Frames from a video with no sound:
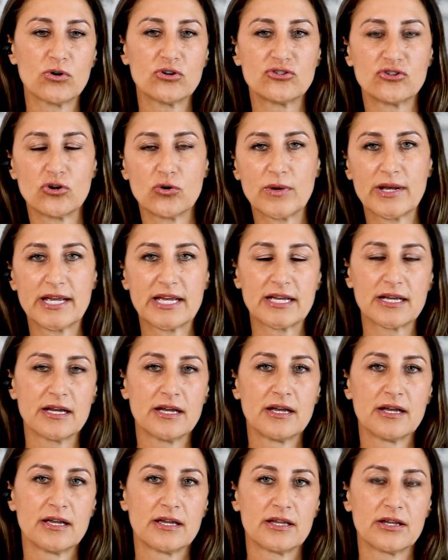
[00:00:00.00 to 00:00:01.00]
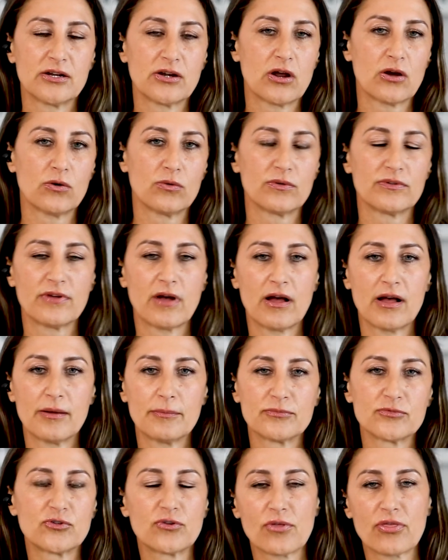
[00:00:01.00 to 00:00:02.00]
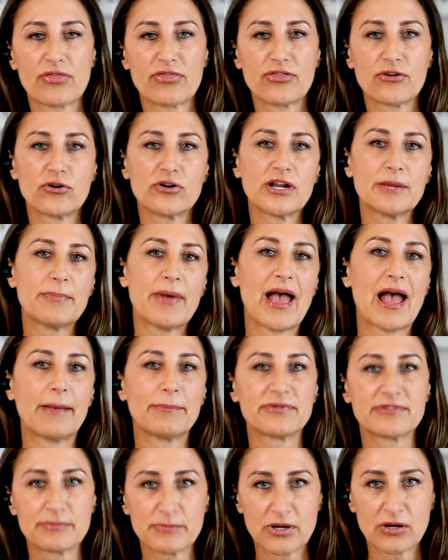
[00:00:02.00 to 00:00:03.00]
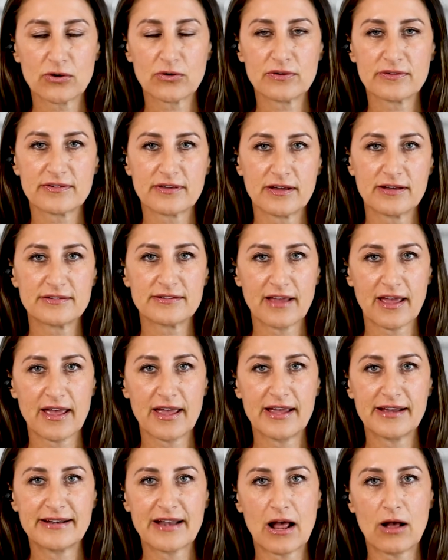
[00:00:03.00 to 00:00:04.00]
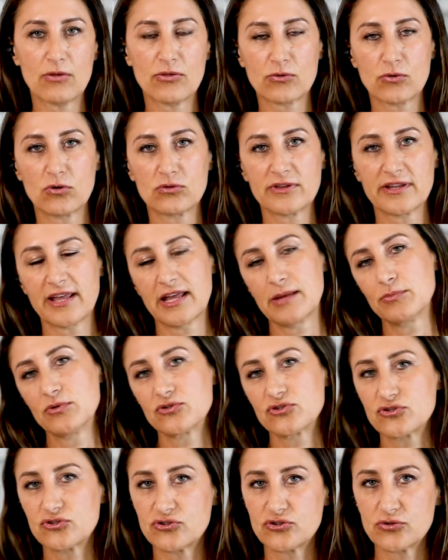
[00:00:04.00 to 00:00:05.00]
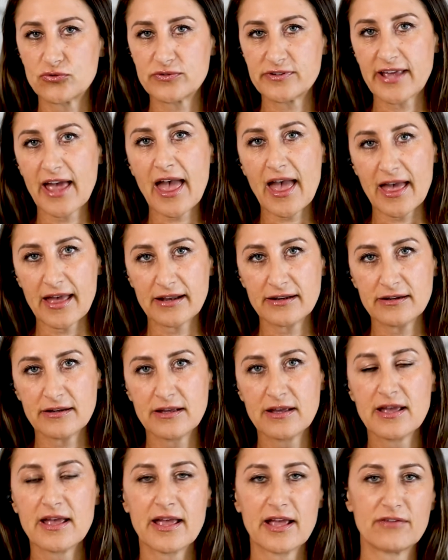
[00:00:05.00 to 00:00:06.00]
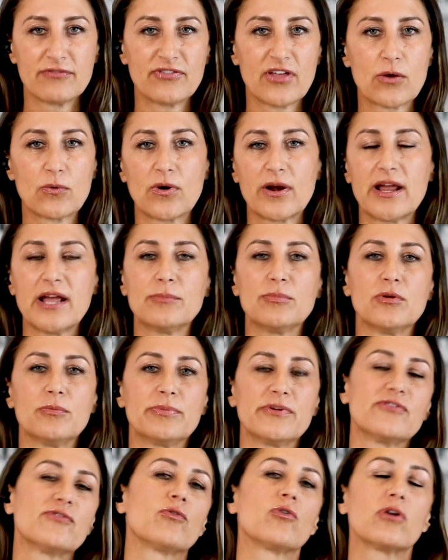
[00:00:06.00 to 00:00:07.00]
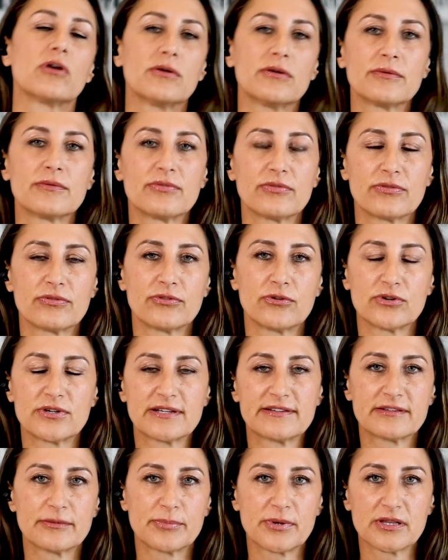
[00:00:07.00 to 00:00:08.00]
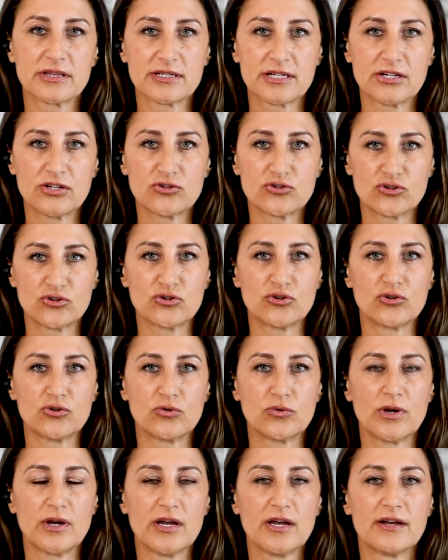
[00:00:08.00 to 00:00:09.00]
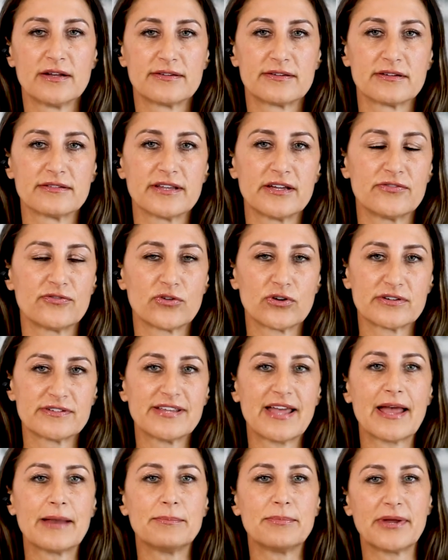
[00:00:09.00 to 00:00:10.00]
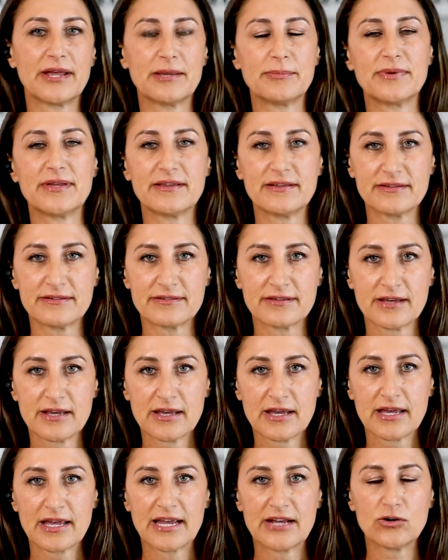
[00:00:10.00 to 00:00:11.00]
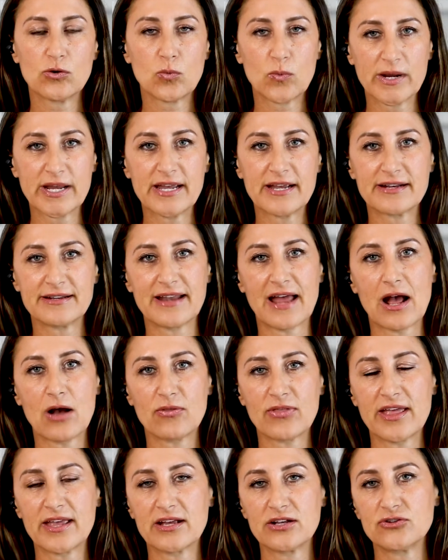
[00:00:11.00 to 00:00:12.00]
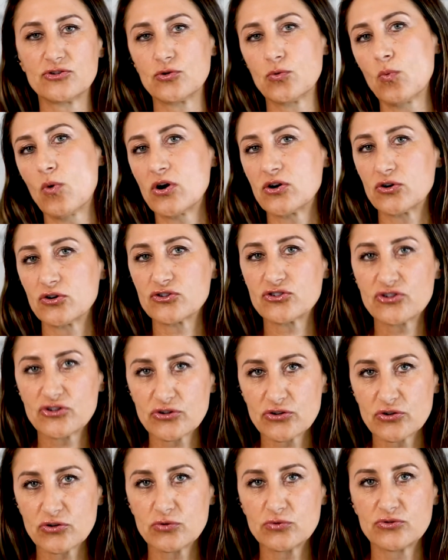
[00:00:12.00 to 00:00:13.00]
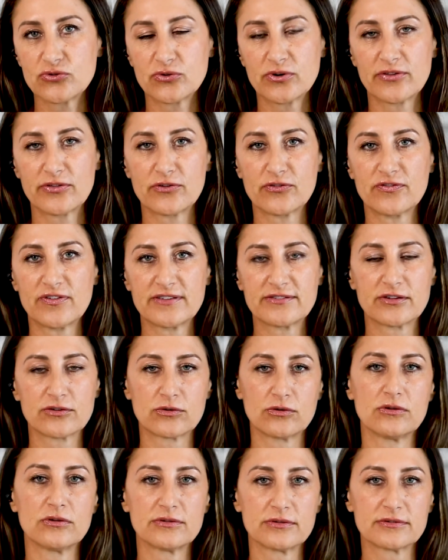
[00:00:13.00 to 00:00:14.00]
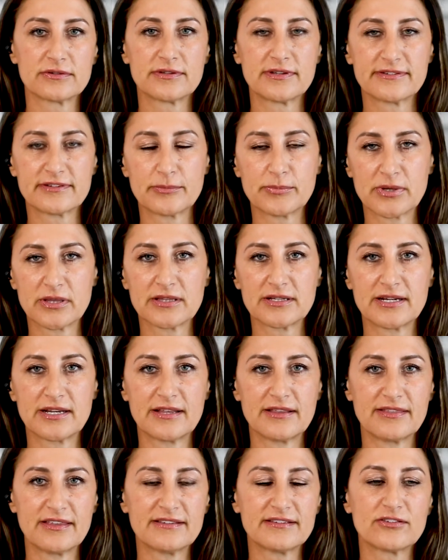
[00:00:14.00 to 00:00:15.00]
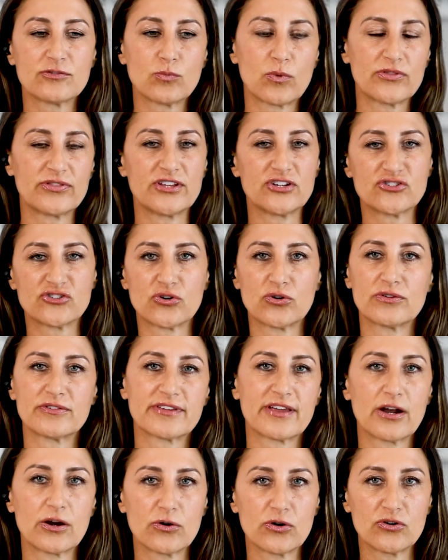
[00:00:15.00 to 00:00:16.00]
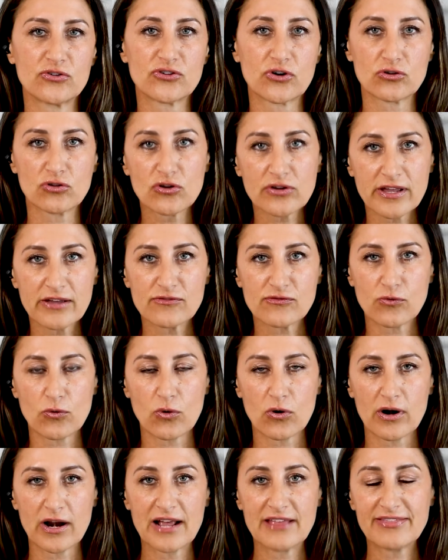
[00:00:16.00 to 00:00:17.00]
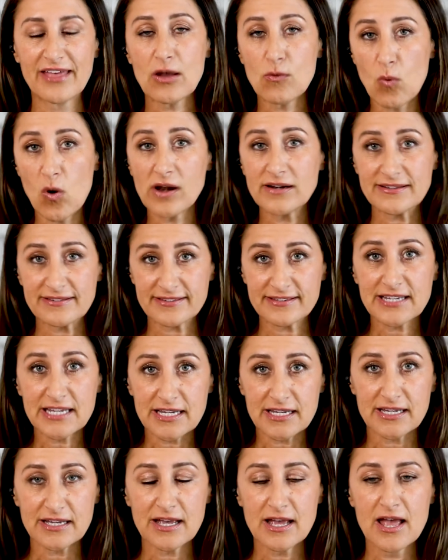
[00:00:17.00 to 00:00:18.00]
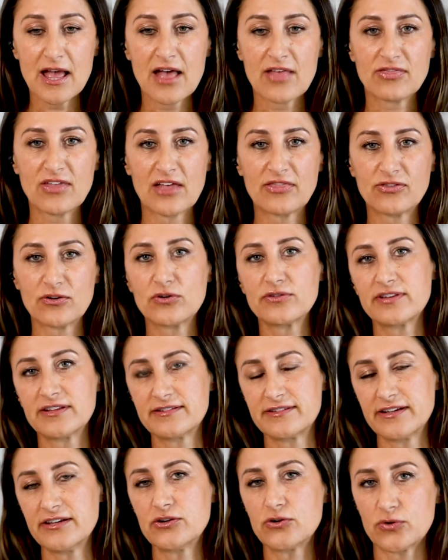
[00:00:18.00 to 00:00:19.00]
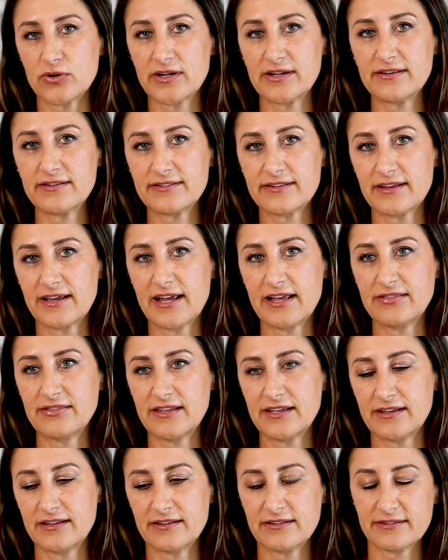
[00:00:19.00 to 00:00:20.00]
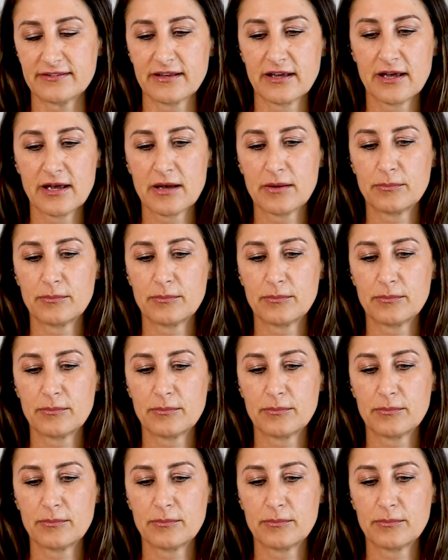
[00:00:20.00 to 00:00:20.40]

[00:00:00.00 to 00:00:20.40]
were doing 30 pap smears a day, now they're only able to 10. If they were able before their disability to deliver 10 babies in a week, now they can do 1 or 2 due to their physical disability. This is what the insurance carriers are looking for. And they want to see that there's a decrease in these